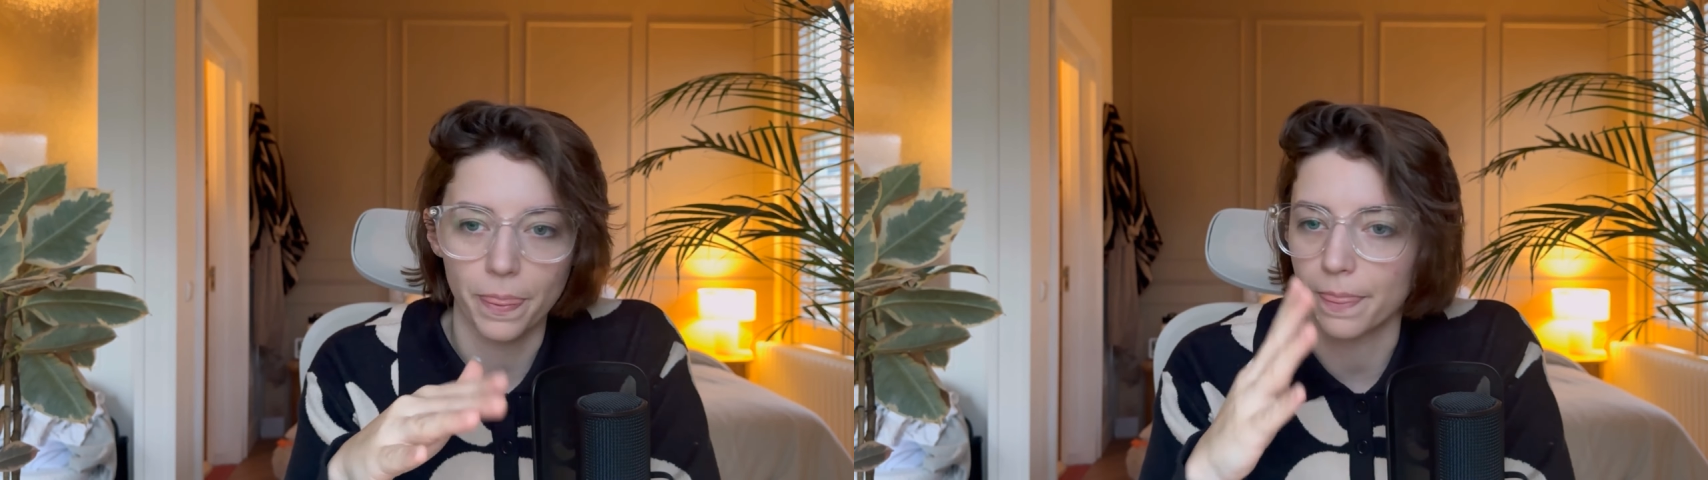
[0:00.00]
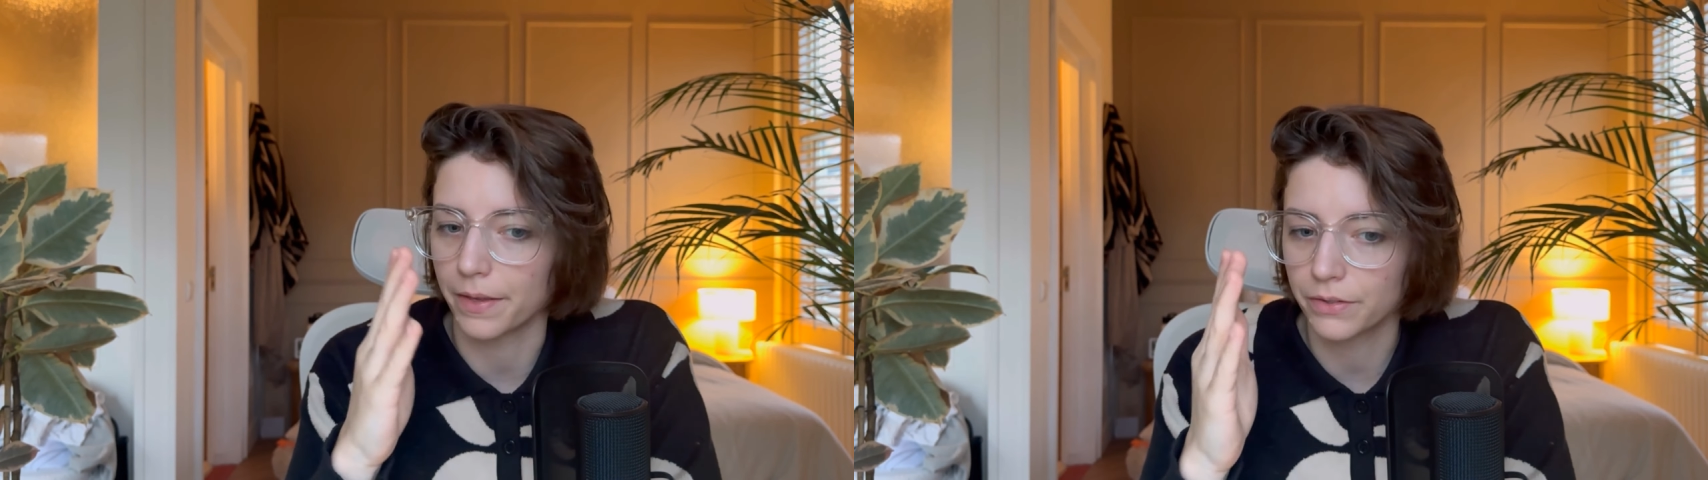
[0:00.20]

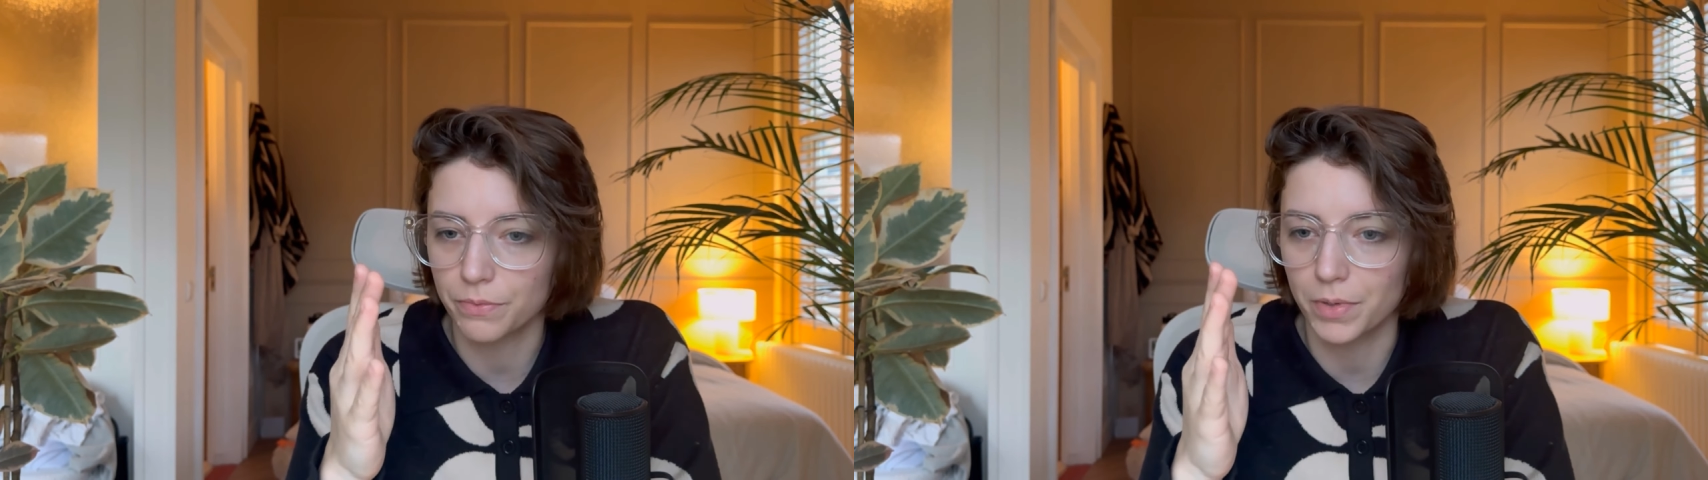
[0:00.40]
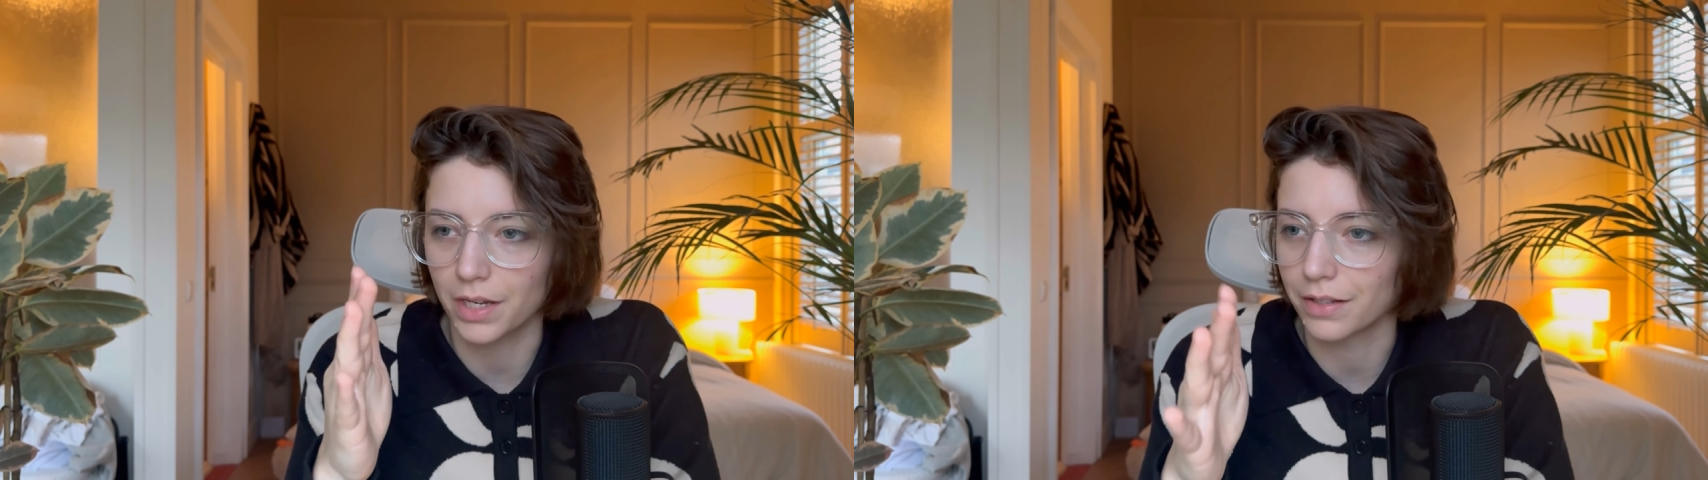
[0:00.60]
This
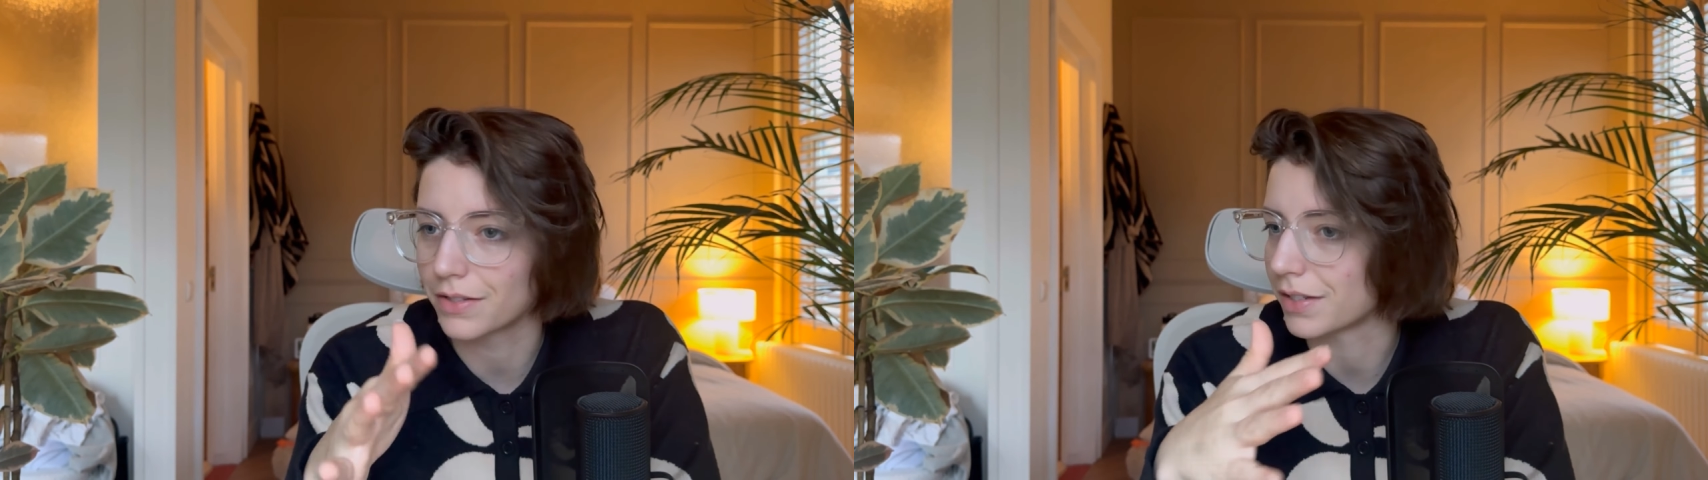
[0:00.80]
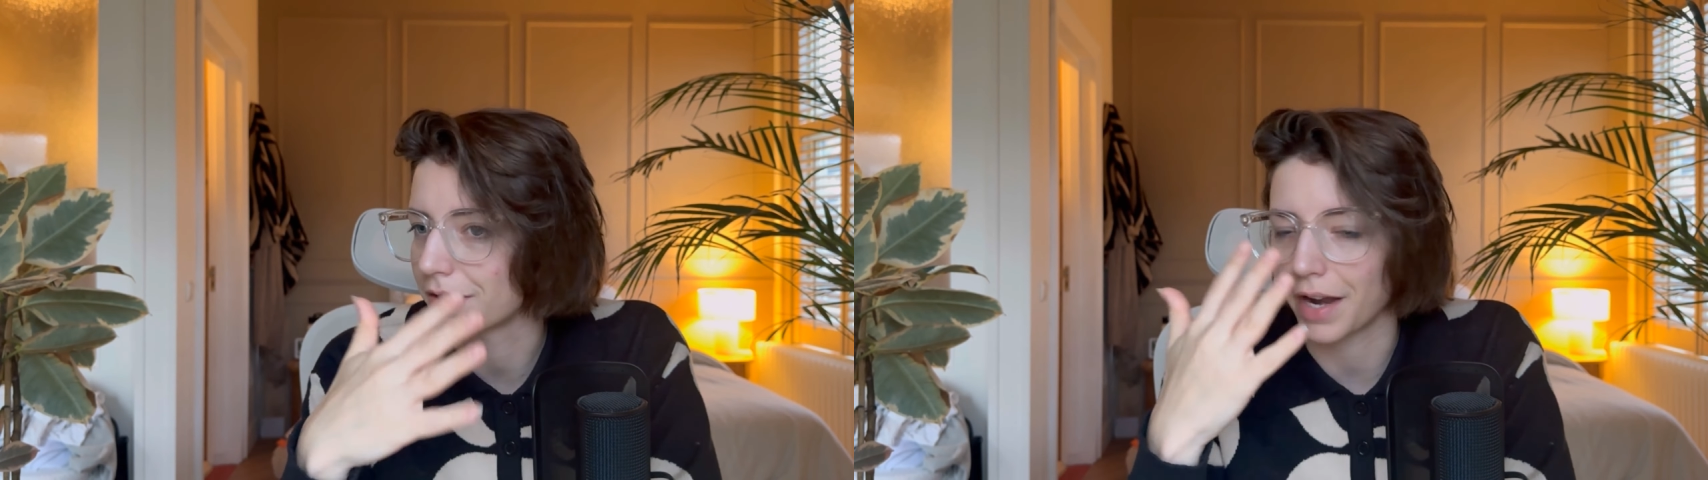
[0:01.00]
means
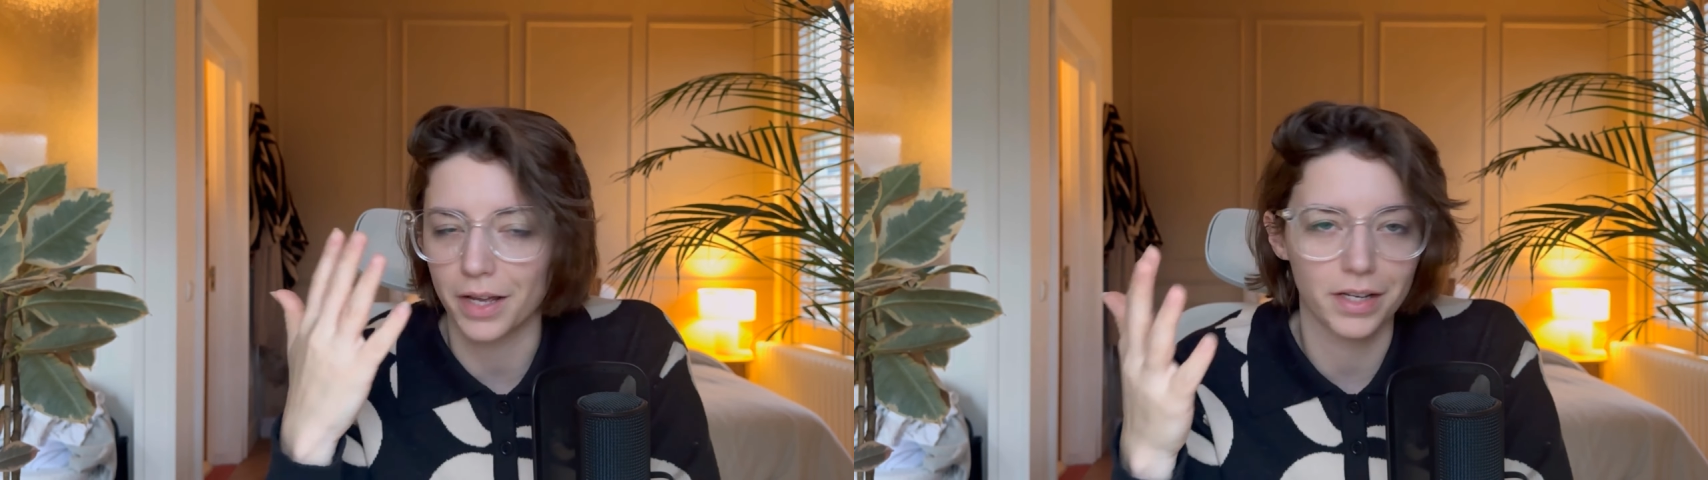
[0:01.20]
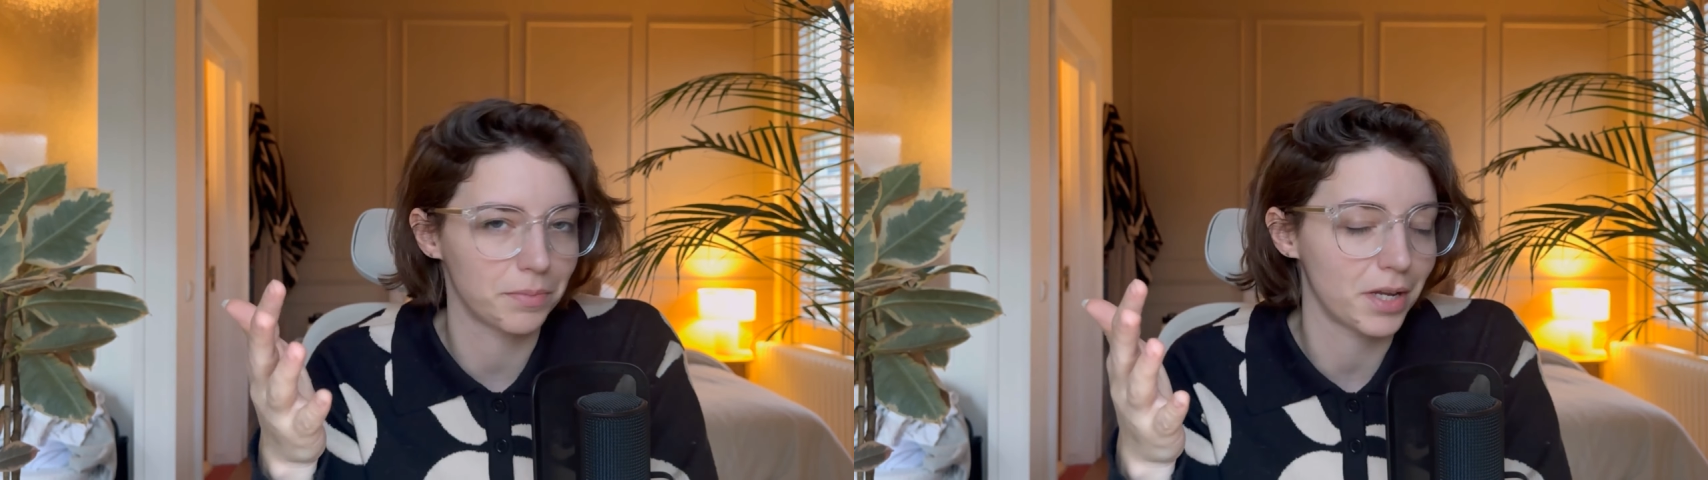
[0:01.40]
it's an
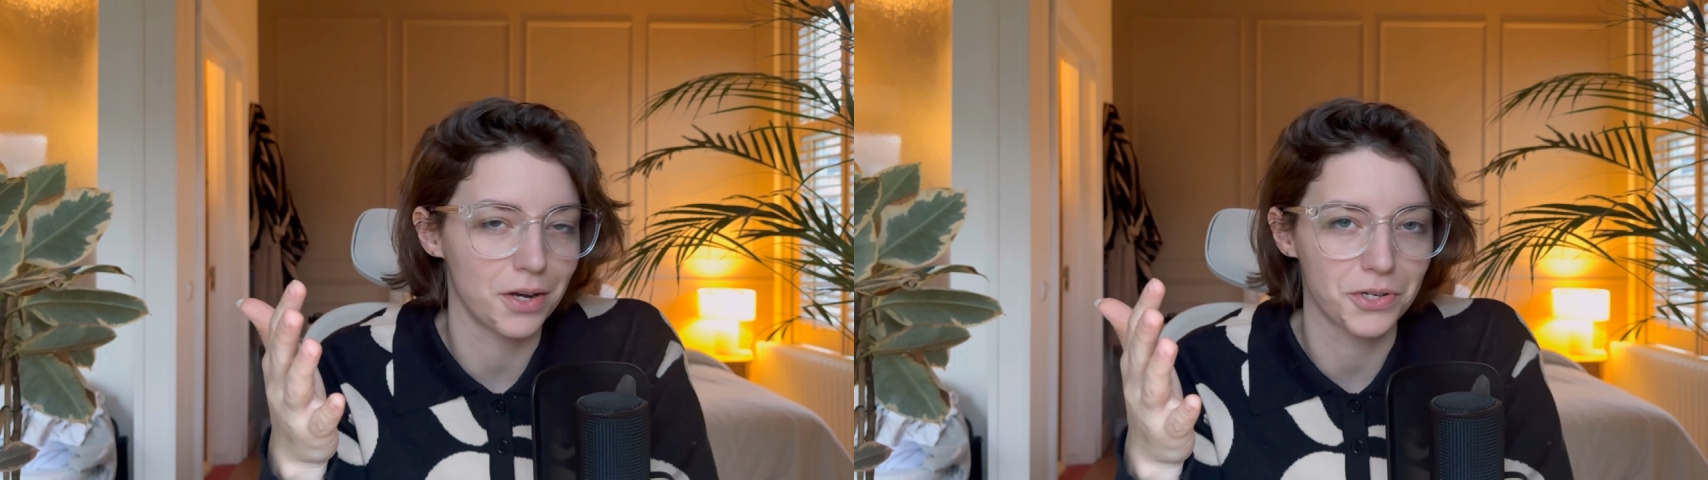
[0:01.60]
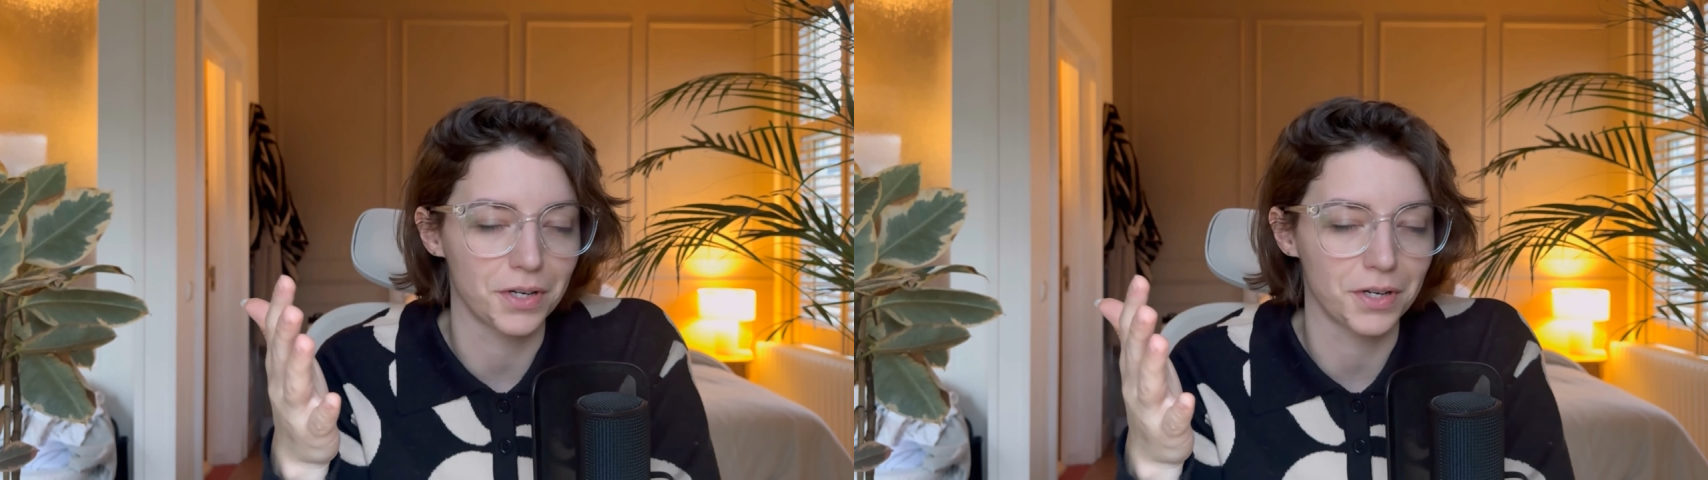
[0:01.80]
adaptation